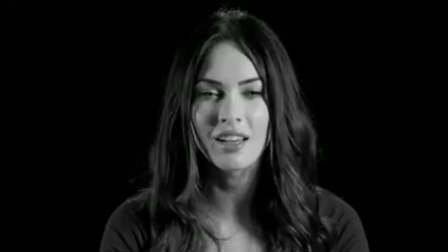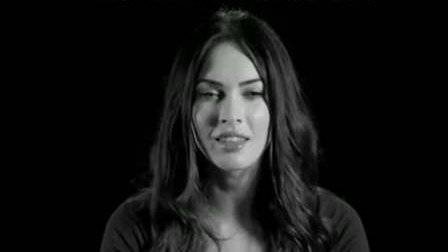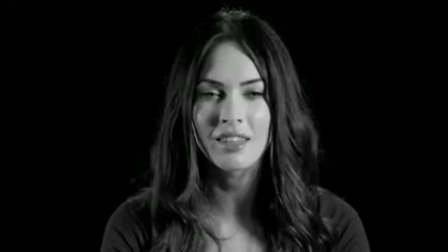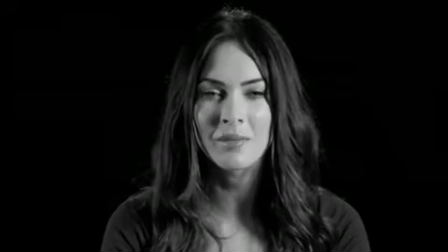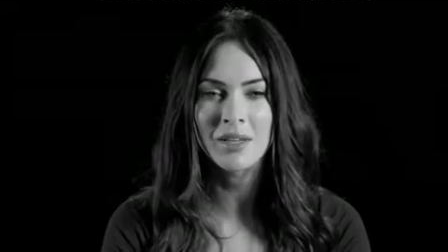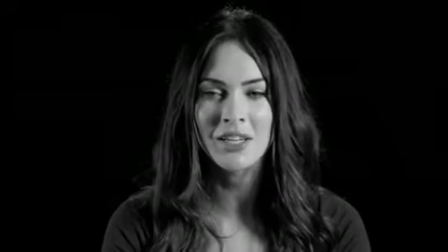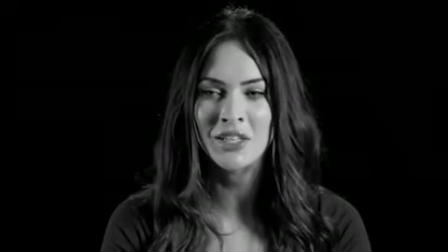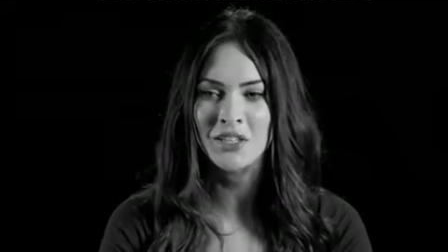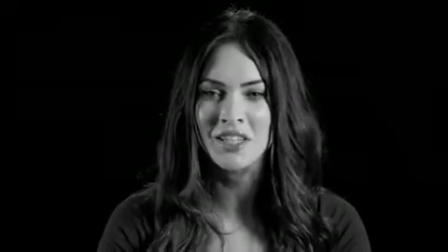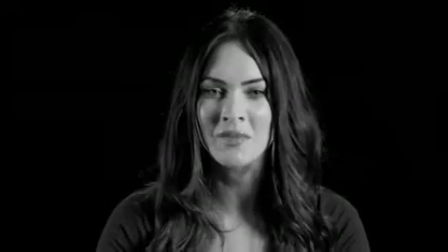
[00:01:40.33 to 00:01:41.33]
I think my
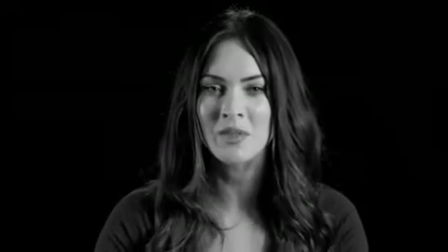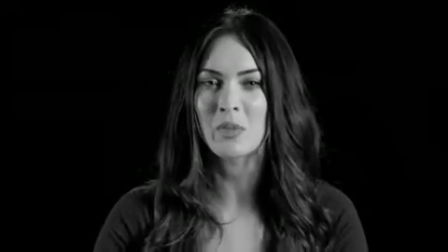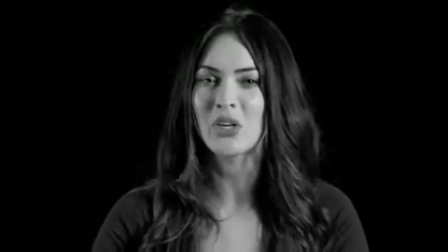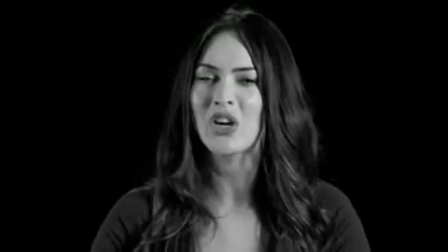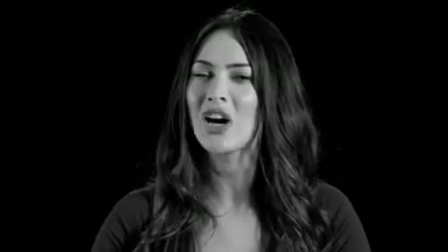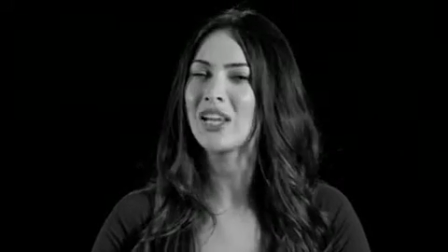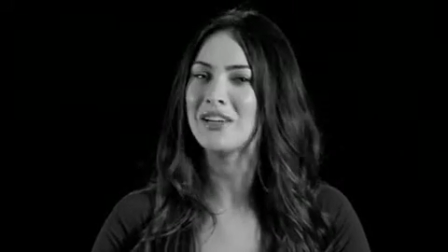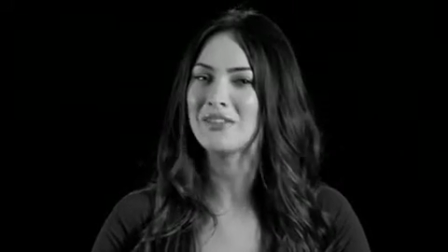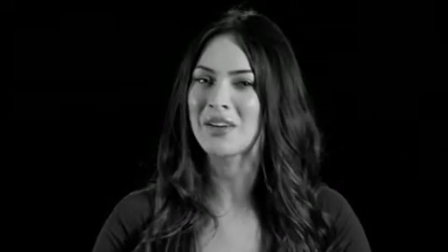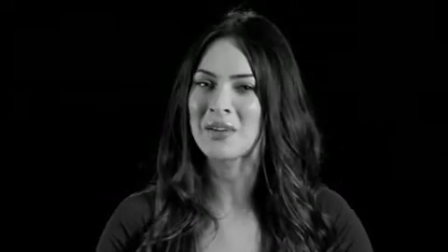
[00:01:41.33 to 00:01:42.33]
character's name was
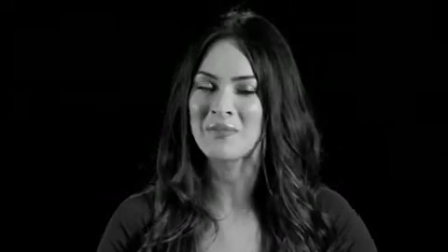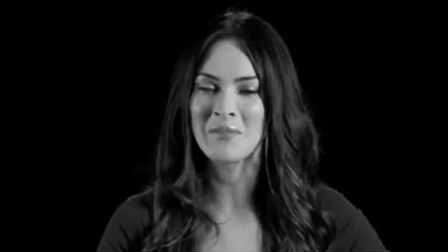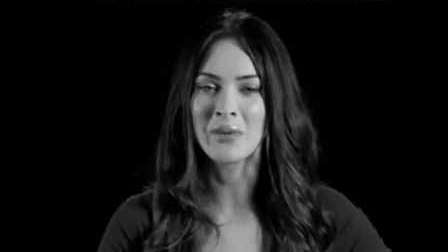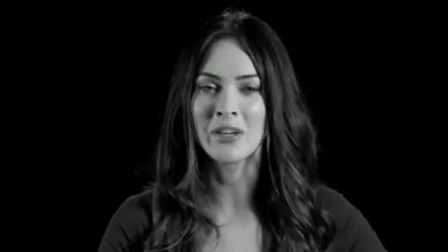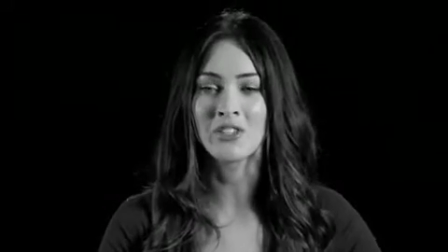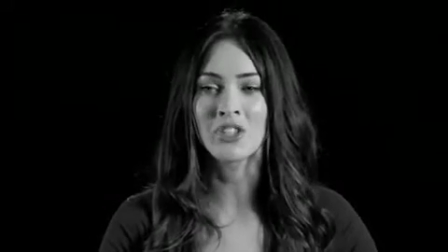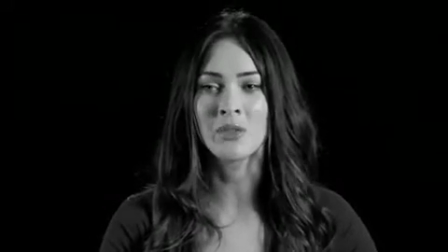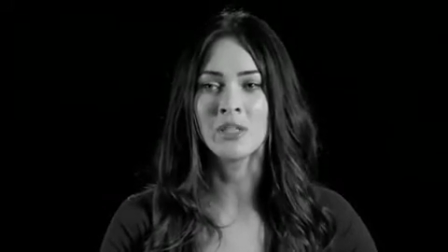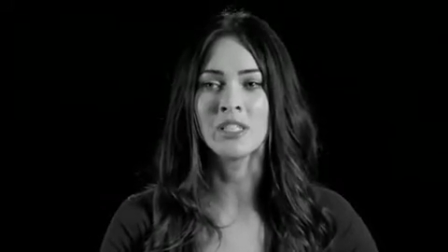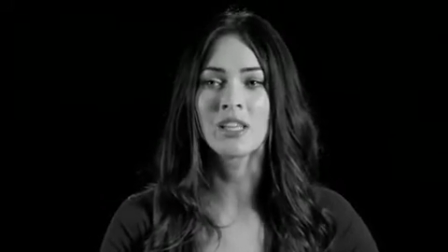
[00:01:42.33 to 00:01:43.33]
Brianna, if I remember, and
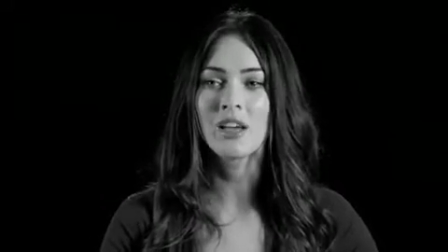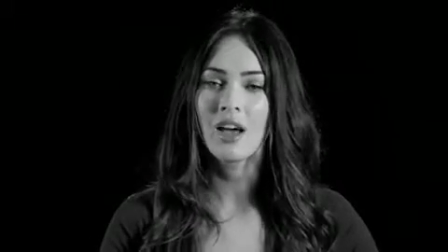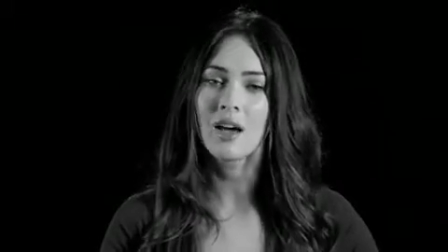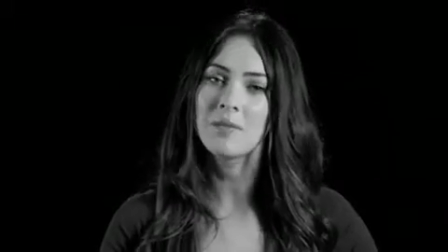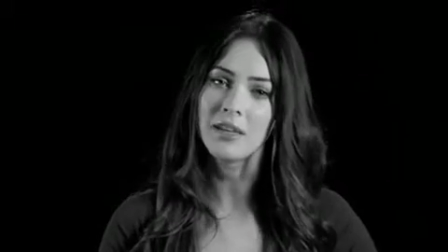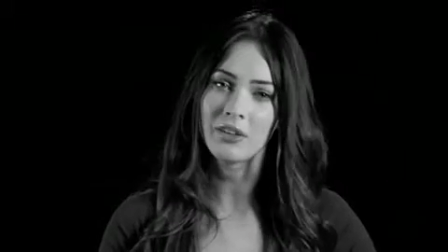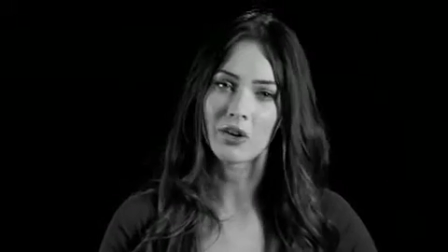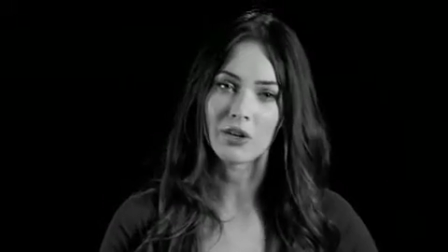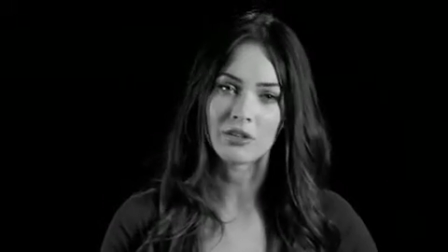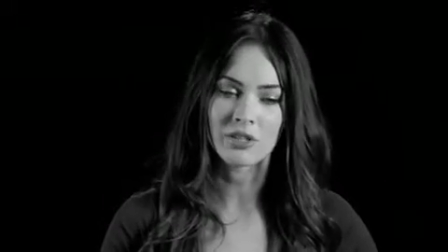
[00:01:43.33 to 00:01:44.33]
she was a mean
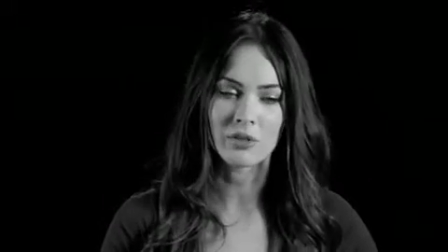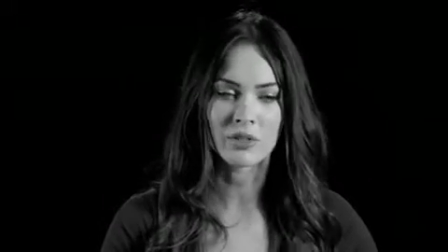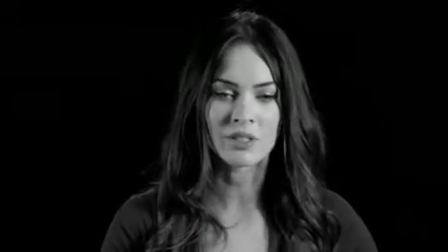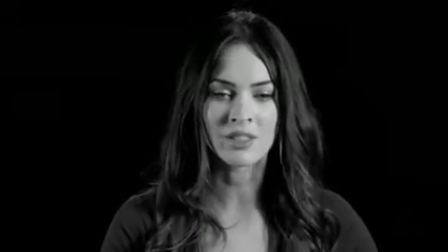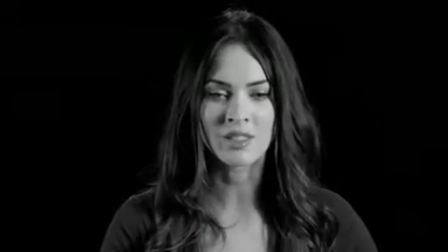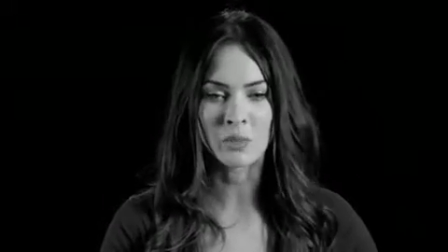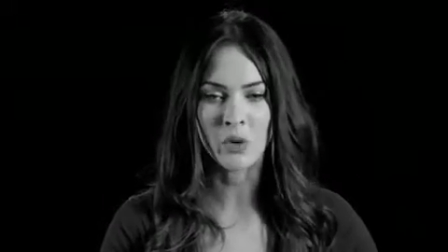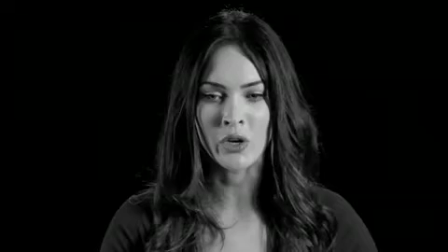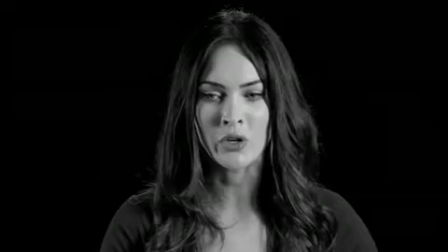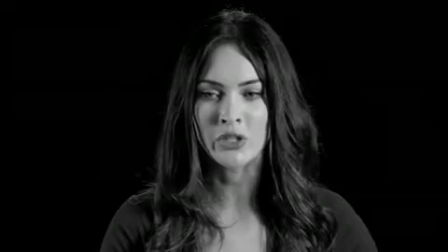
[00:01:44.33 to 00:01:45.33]
girl. She was the
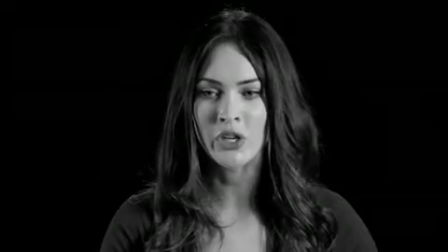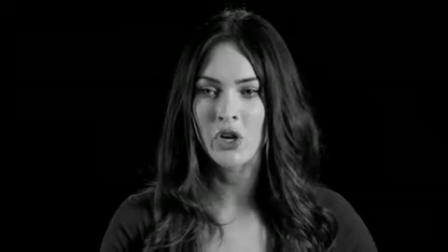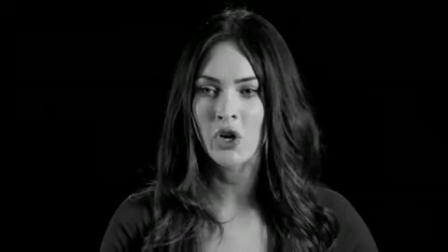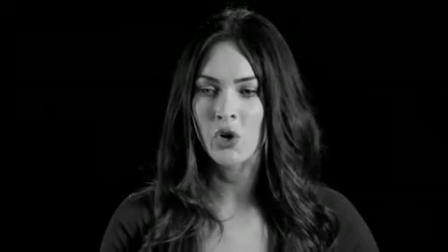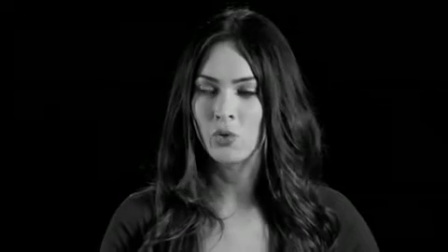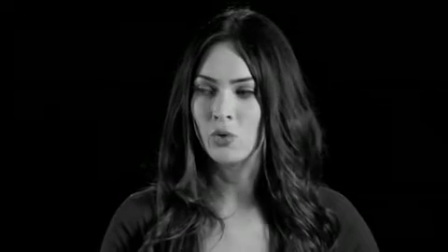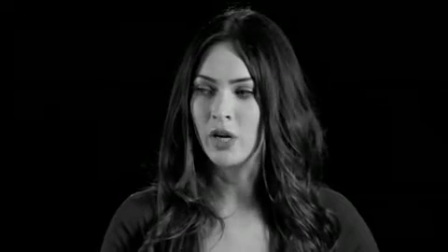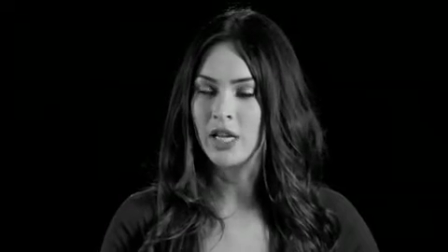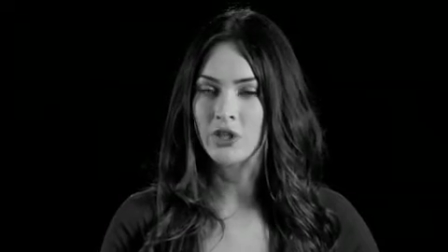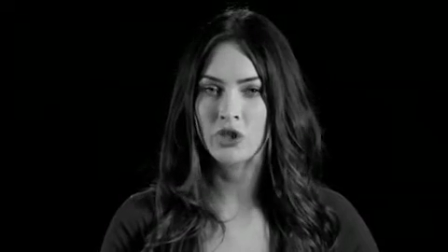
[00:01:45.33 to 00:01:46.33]
spoiled,
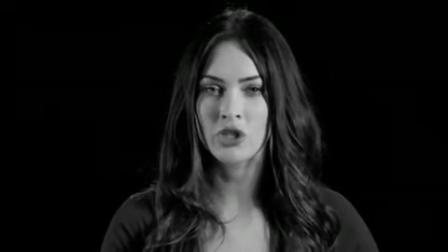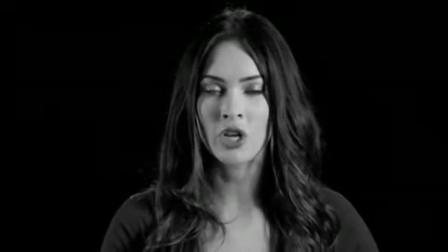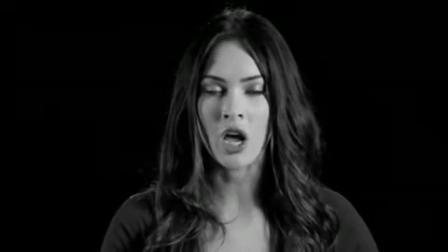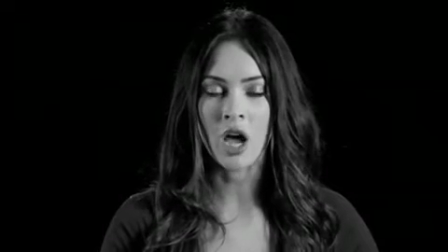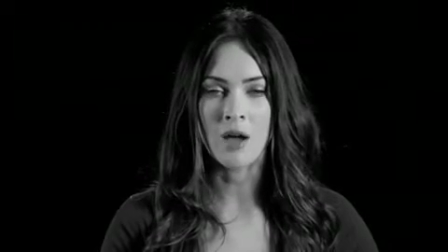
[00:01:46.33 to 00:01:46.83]
rich,